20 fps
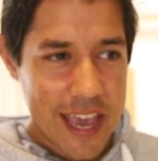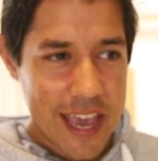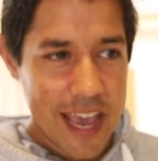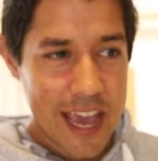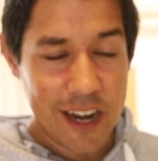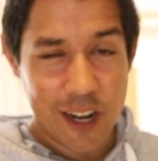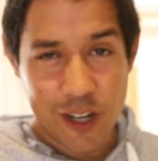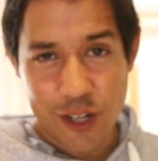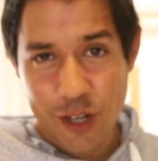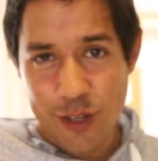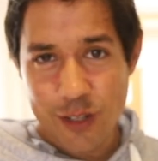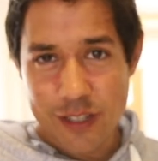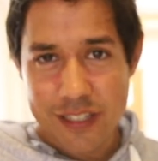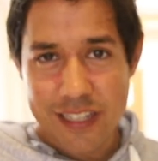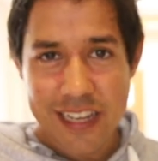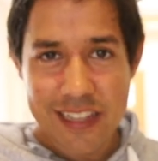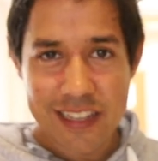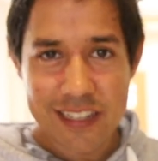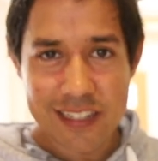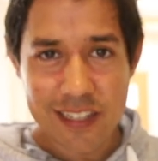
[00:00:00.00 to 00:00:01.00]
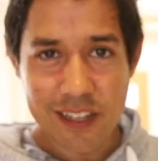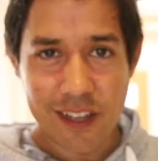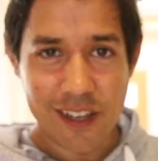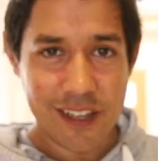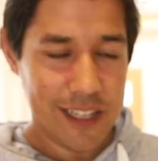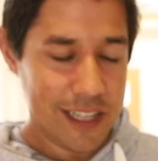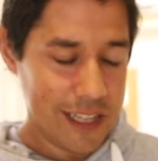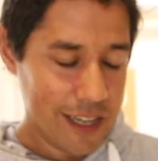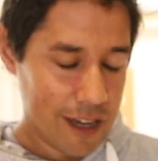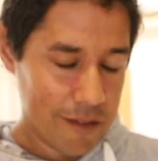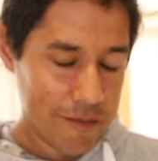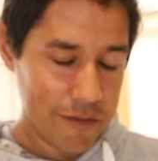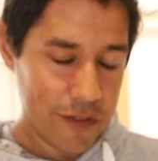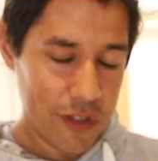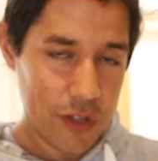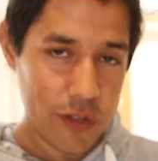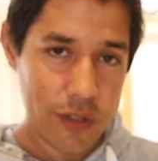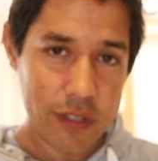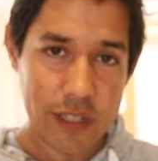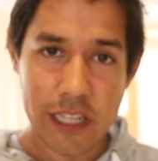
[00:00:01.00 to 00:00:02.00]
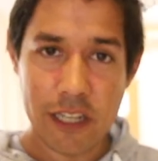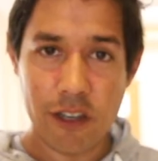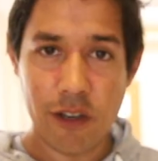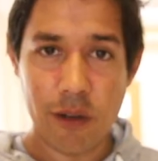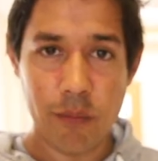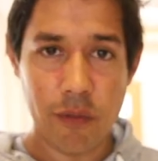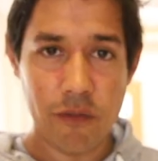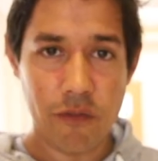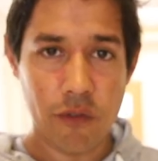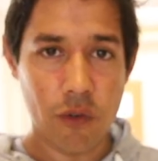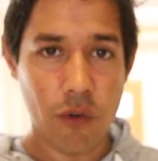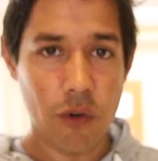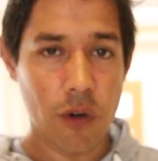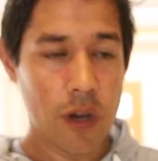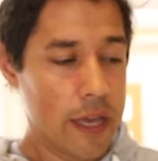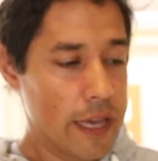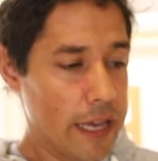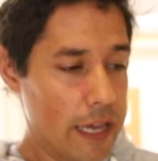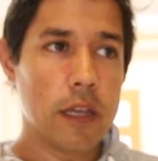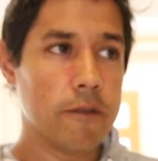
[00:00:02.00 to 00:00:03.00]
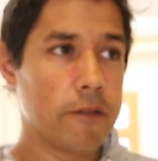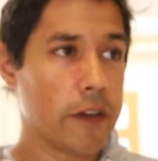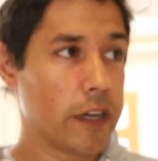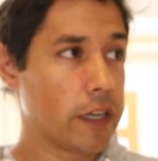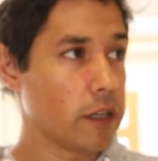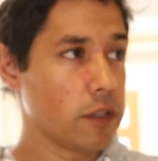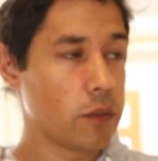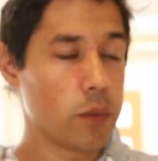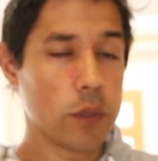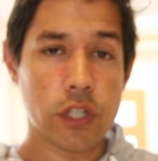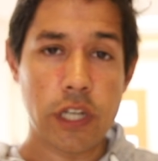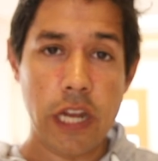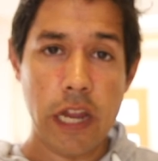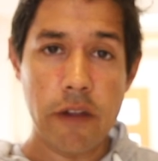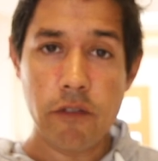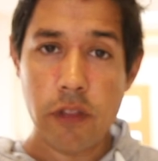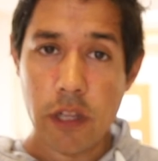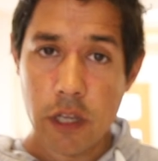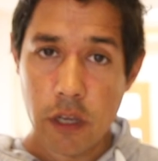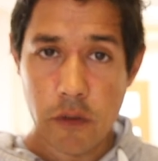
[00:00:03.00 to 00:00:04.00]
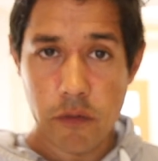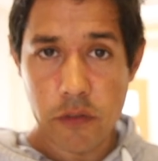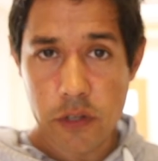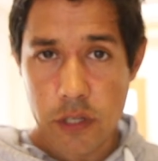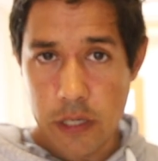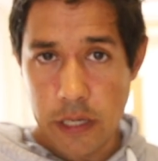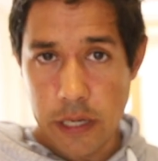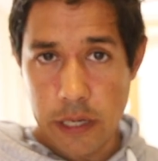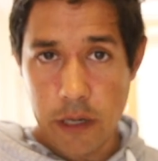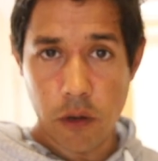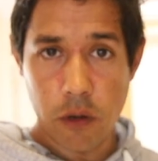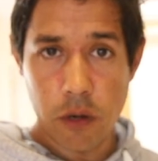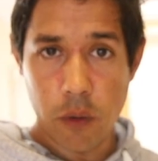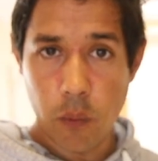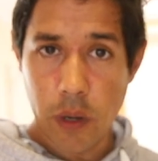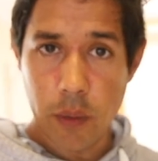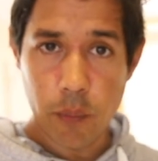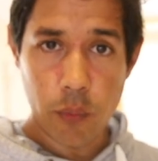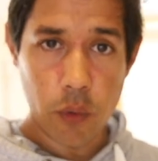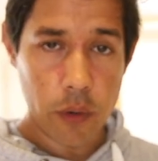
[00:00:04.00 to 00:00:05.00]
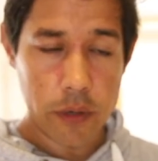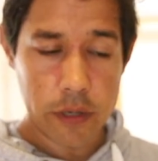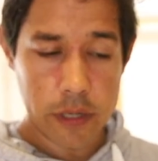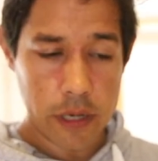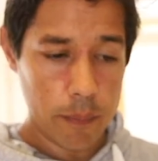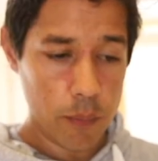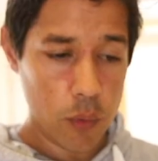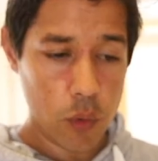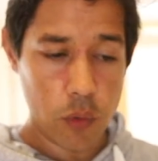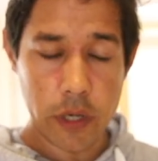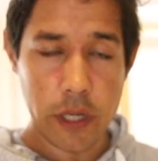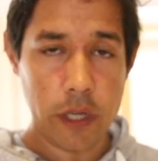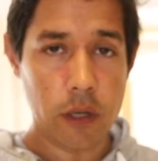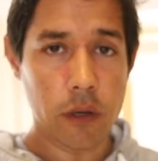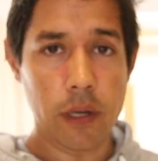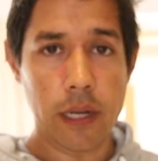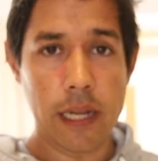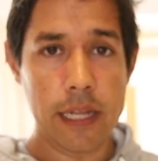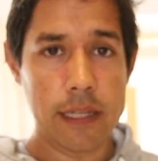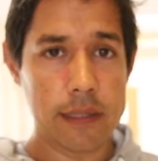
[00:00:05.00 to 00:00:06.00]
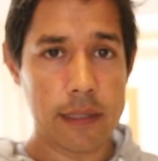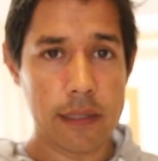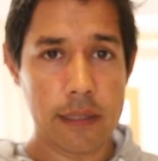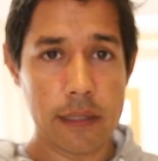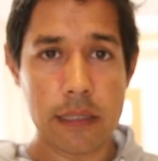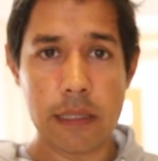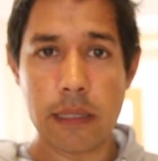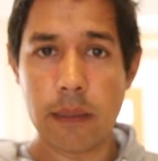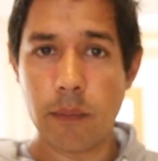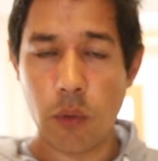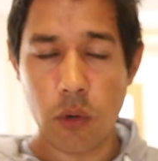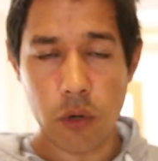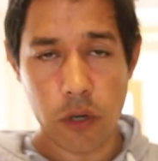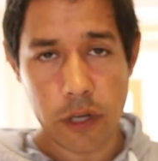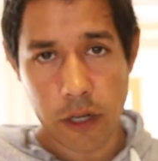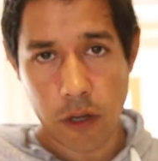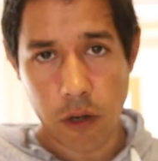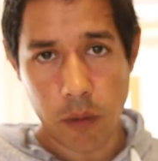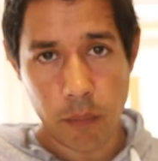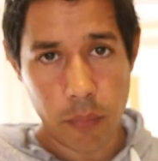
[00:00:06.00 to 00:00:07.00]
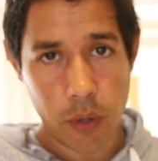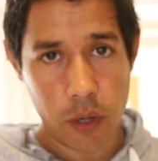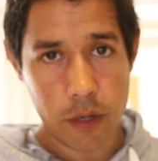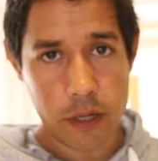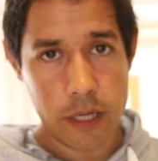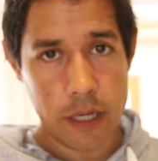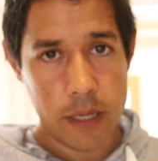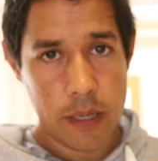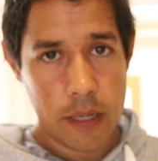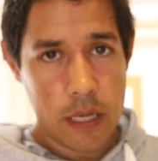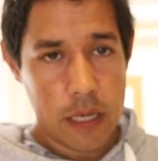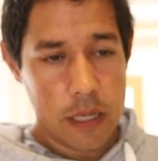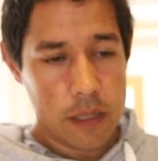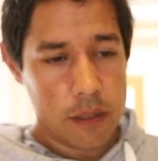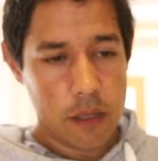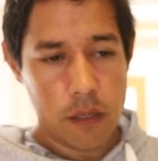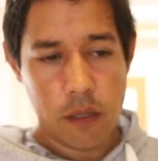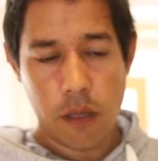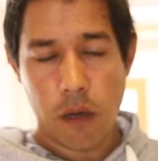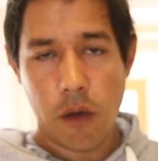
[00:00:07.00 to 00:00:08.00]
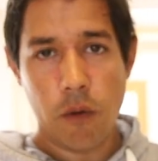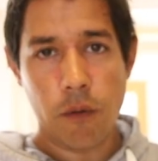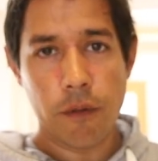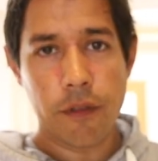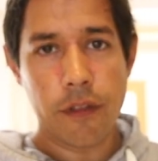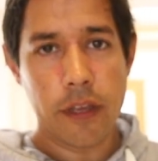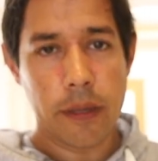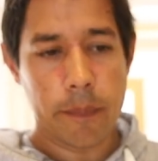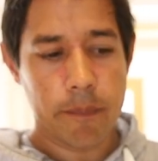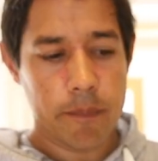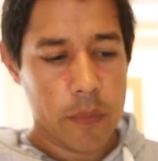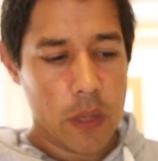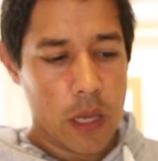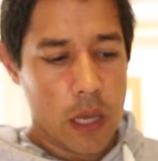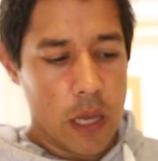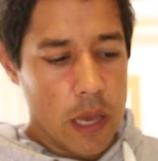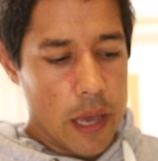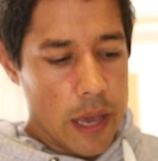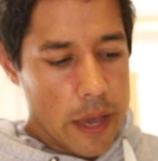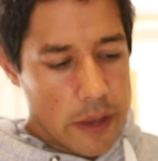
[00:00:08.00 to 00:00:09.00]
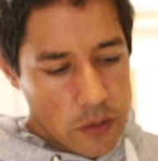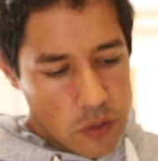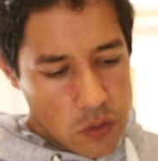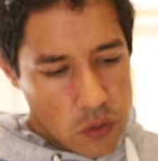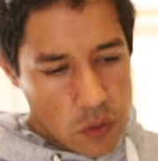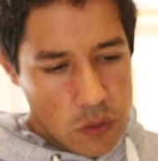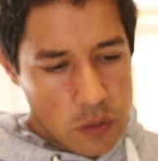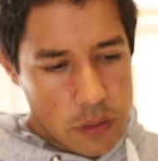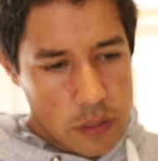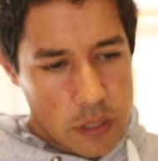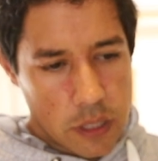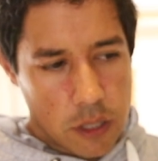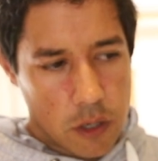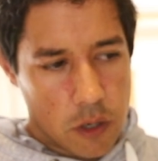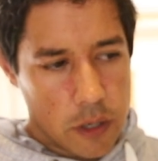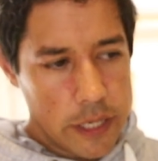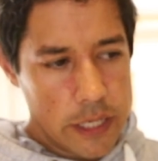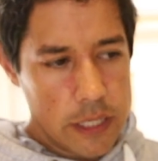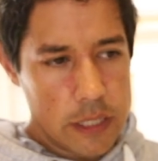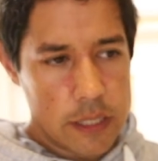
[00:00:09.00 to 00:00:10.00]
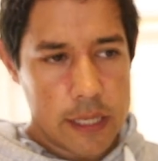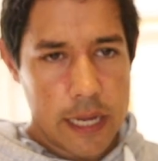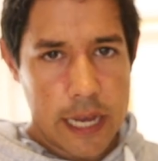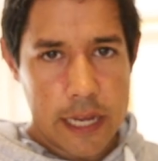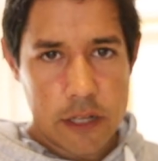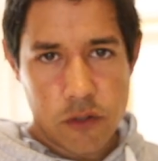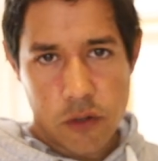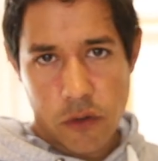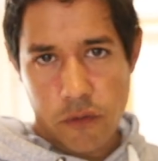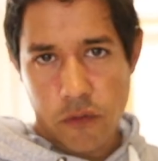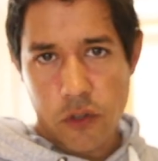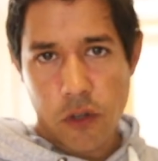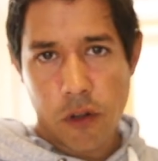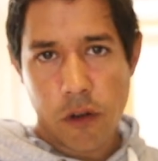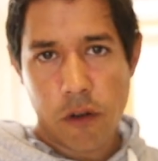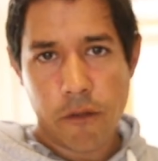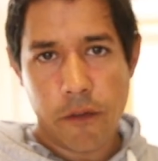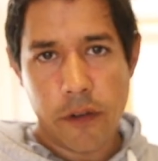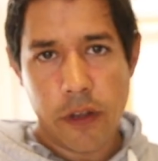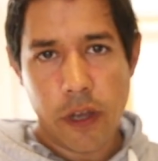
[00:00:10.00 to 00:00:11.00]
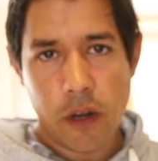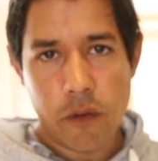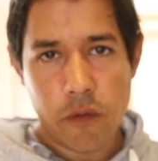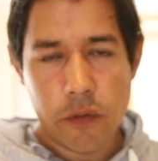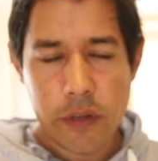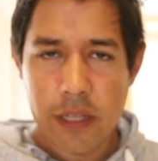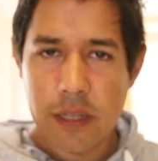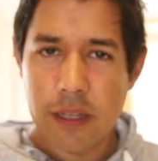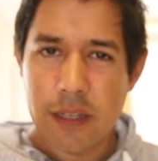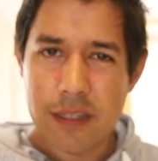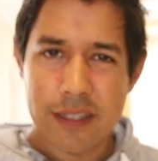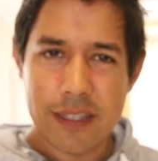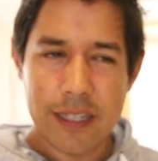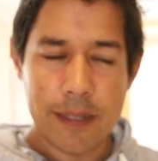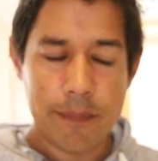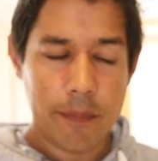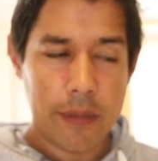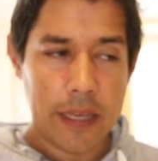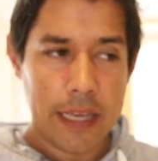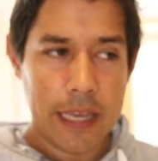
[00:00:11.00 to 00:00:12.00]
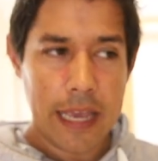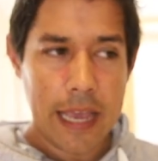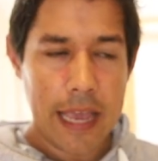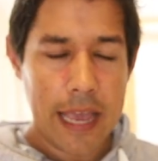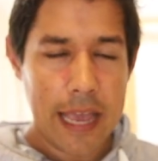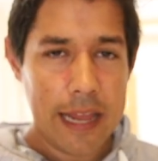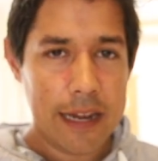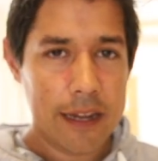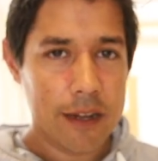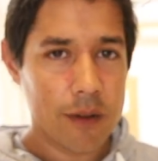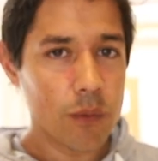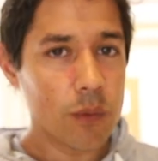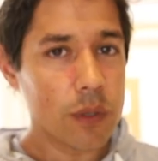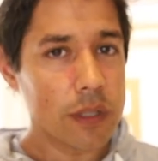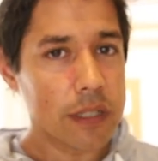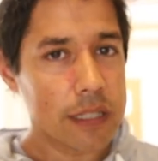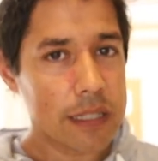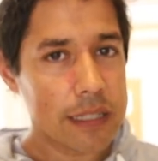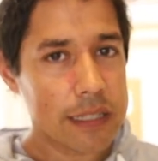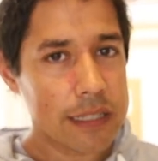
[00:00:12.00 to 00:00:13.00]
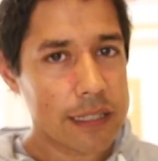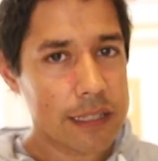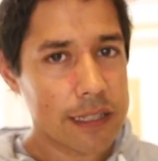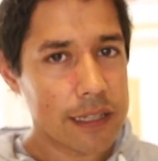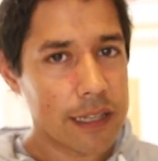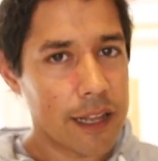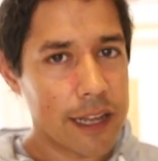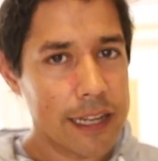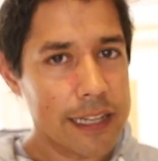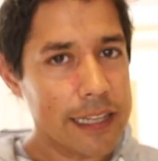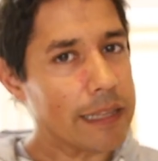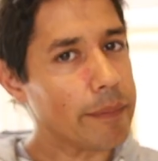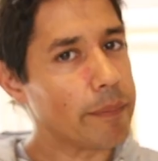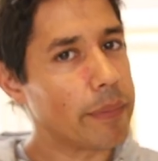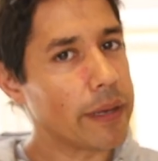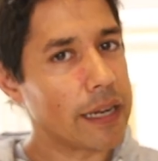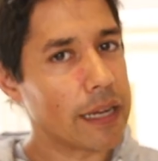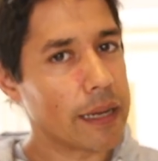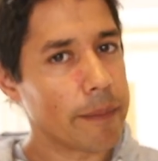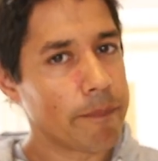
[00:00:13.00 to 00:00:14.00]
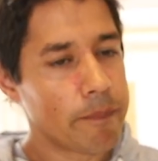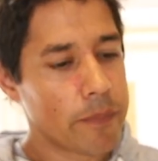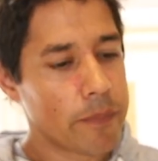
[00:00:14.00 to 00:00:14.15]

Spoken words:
And I don't say this lightly, I've used Nikon before. In fact, I switched everything over to Nikon at one point and bought Nikon lenses, bought a Nikon body, did the whole thing. And as soon as I got into astrophotography, I realized that Canon was slightly better.